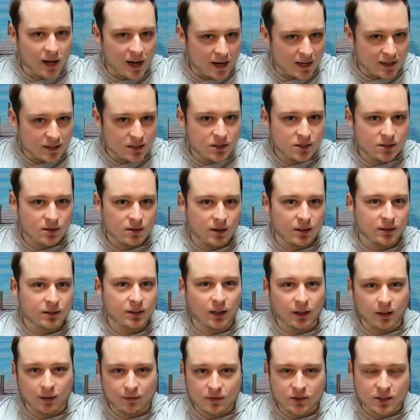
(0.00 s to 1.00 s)
has a
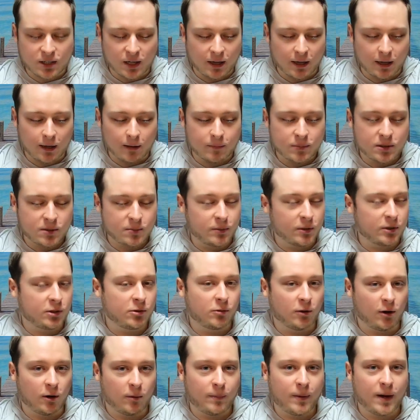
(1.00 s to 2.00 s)
ton of setups, but
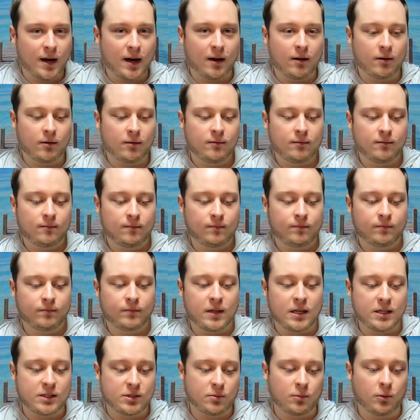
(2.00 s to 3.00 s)
12-pound
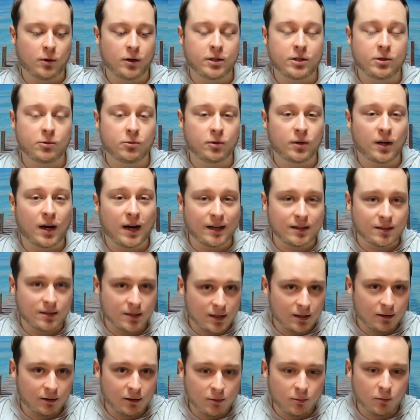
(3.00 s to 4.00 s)
is what you would
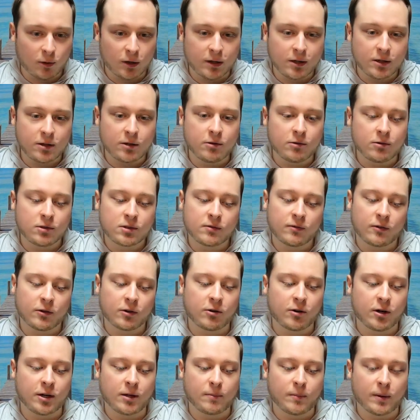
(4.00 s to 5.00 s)
ideally want to use for
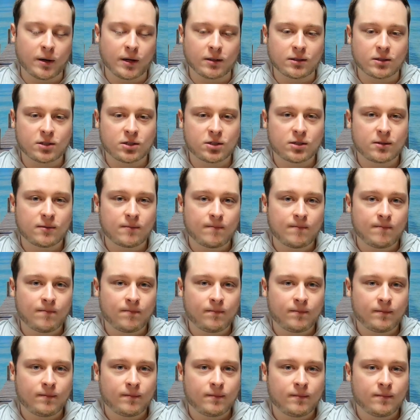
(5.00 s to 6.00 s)
crankbaits.
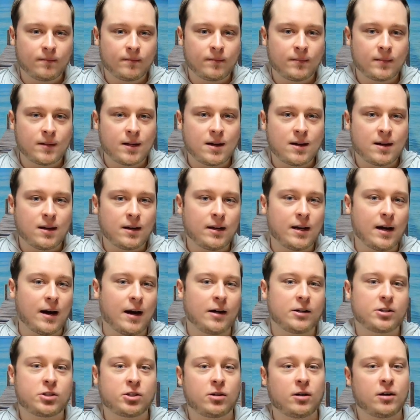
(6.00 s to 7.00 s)
Now,
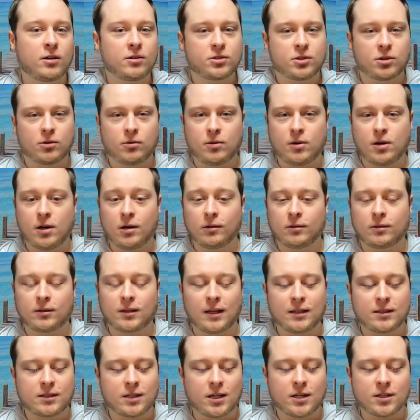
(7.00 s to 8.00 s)
I should also note
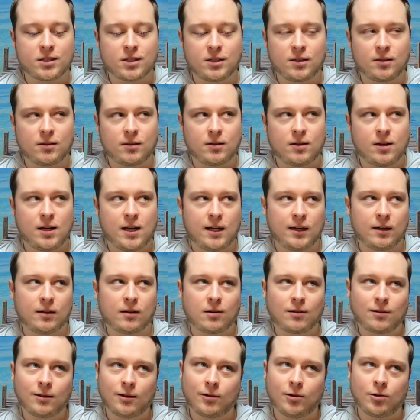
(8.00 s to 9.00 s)
that doesn't
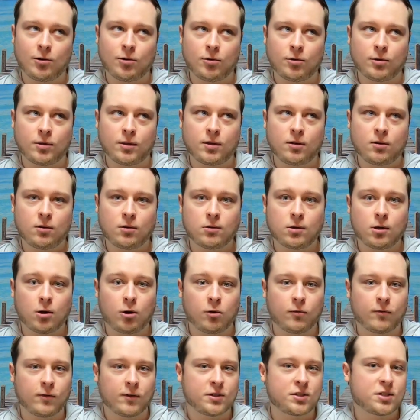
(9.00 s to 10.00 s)
include
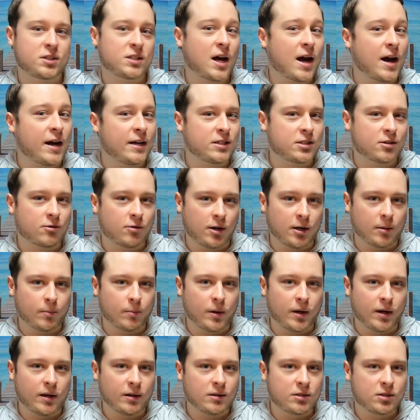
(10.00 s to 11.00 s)
oversized
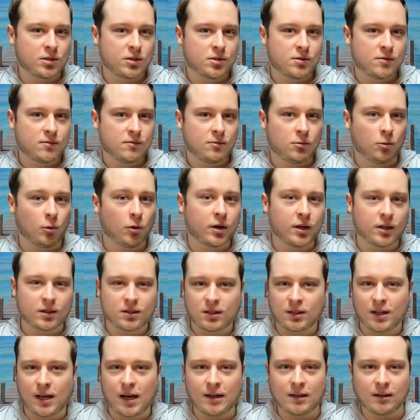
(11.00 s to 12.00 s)
crankbaits. We'll get
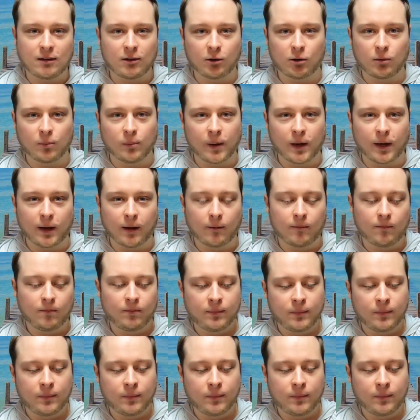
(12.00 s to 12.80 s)
to that in a little bit.